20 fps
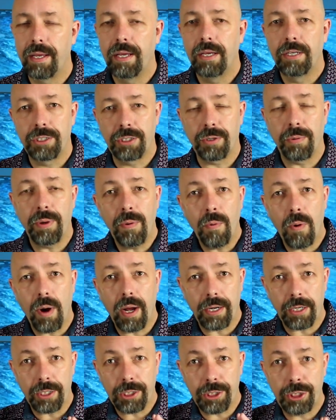So we
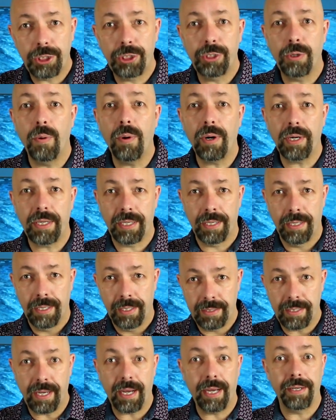want short
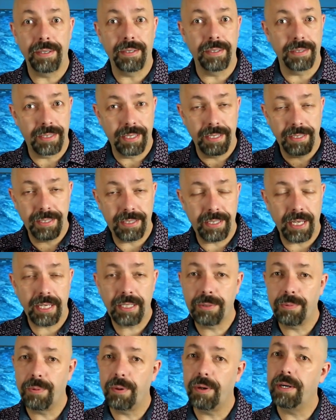titles,
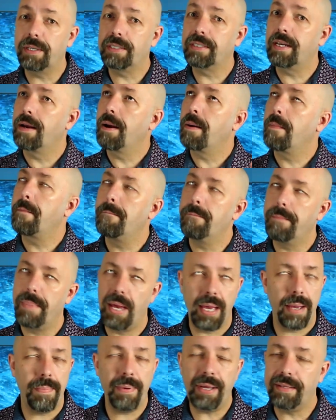6 words,
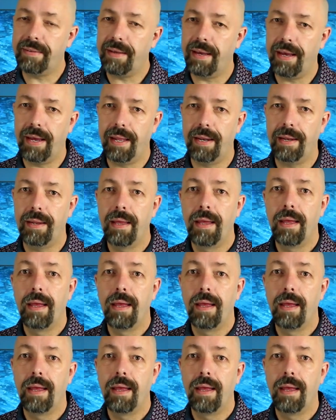maybe 10,